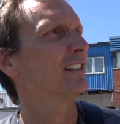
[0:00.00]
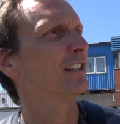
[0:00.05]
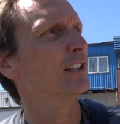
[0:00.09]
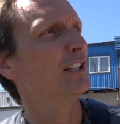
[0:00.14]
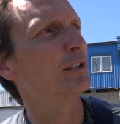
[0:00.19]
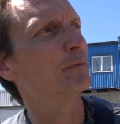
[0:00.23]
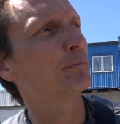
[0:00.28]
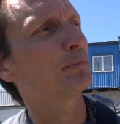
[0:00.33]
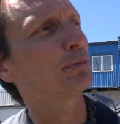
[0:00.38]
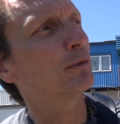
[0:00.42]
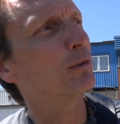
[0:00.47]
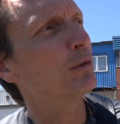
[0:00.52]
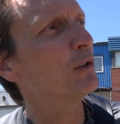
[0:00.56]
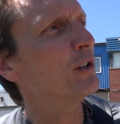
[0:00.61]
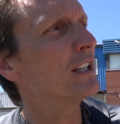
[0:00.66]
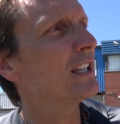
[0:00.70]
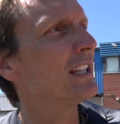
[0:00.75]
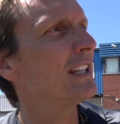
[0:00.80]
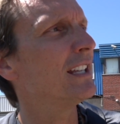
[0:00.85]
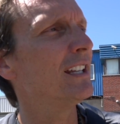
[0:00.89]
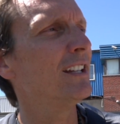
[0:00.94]
the
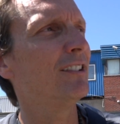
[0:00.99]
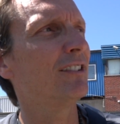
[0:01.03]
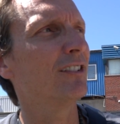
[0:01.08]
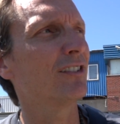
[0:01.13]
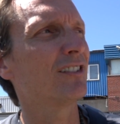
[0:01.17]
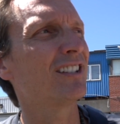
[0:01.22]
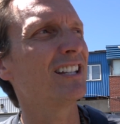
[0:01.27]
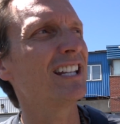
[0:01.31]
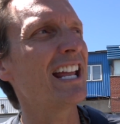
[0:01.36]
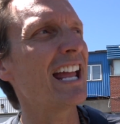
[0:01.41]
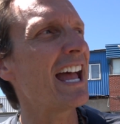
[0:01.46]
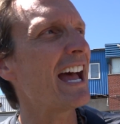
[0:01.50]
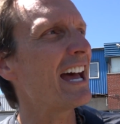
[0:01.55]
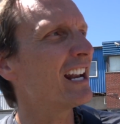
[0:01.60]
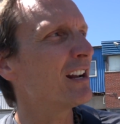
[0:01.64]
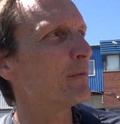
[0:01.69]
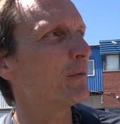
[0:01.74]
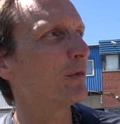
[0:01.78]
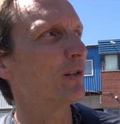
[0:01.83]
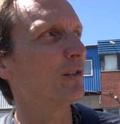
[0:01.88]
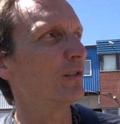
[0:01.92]
employees, there's the
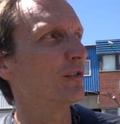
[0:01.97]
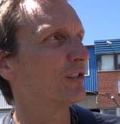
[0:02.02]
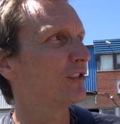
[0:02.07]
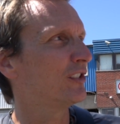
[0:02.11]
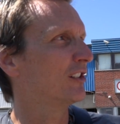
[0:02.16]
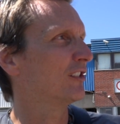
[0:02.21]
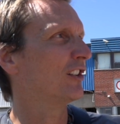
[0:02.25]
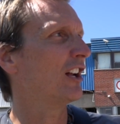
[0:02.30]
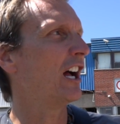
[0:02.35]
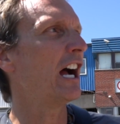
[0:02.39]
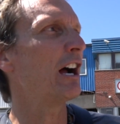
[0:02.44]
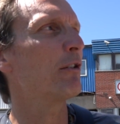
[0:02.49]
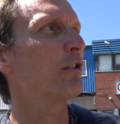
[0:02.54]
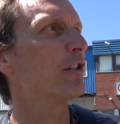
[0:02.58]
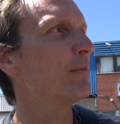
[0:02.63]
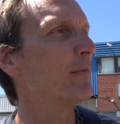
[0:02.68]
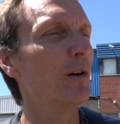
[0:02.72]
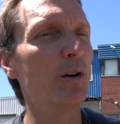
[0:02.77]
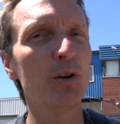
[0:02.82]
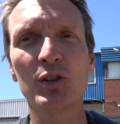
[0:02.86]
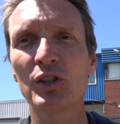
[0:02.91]
animals, there's our
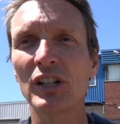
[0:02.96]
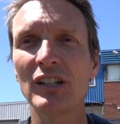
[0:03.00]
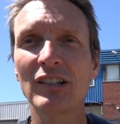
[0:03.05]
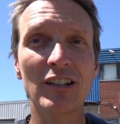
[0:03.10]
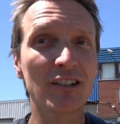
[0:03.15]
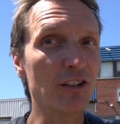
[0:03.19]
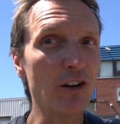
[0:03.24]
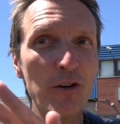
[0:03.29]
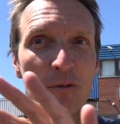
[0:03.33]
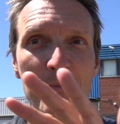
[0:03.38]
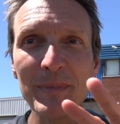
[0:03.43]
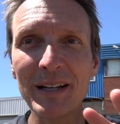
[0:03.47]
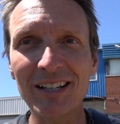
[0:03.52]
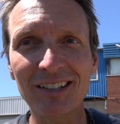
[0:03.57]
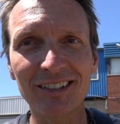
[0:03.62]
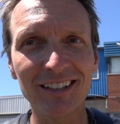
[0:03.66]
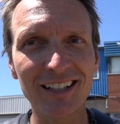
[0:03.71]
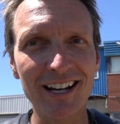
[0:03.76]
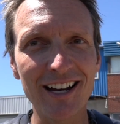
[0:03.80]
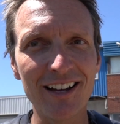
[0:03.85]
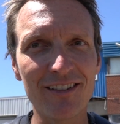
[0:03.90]
emotions, it's all mixed
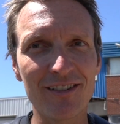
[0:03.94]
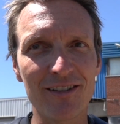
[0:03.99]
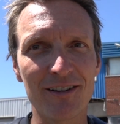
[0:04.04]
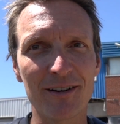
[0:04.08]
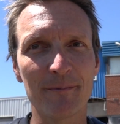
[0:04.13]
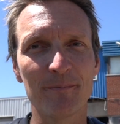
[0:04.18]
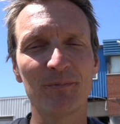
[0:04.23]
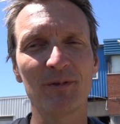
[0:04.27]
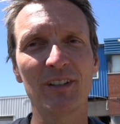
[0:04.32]
together.